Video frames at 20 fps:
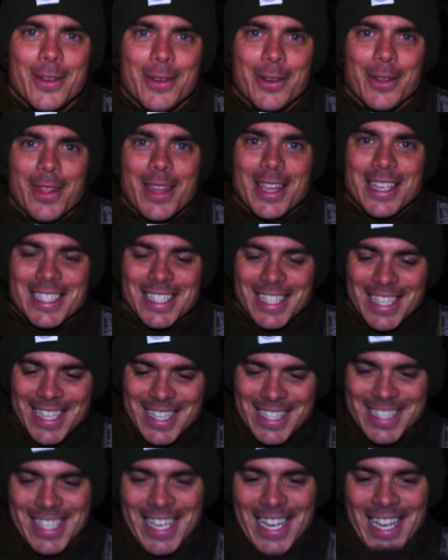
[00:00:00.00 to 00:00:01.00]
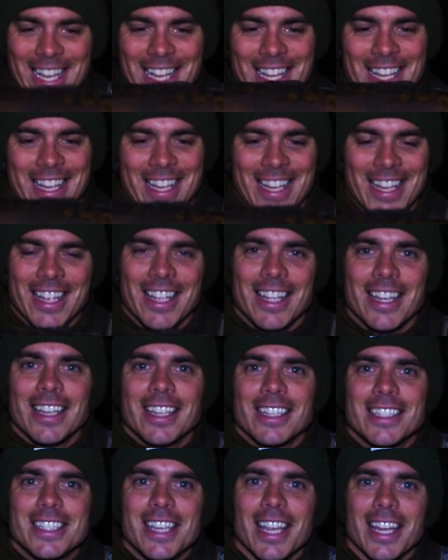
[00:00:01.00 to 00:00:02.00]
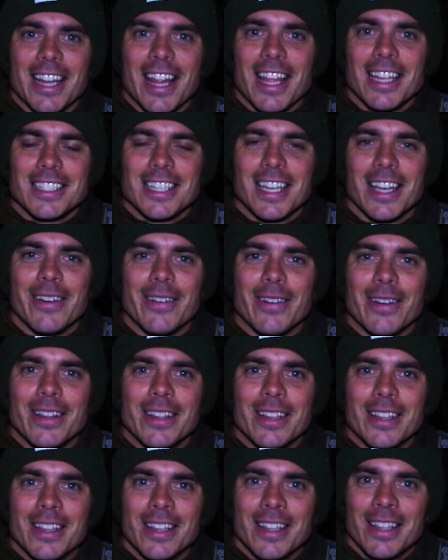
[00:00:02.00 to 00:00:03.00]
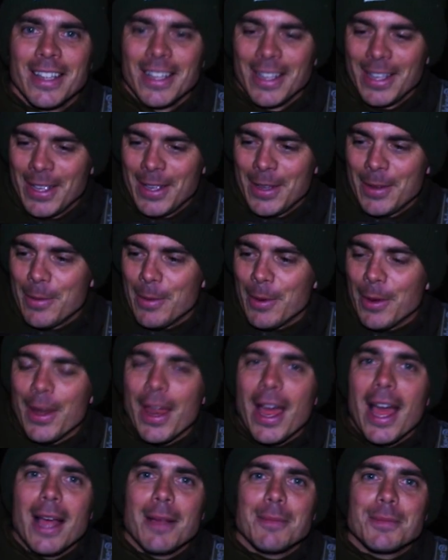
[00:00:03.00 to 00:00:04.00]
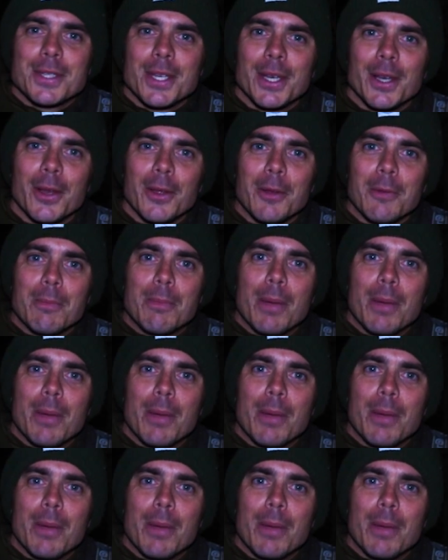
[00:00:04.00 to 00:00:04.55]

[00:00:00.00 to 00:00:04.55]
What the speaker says: Well, there she is. Check that out. What an absolute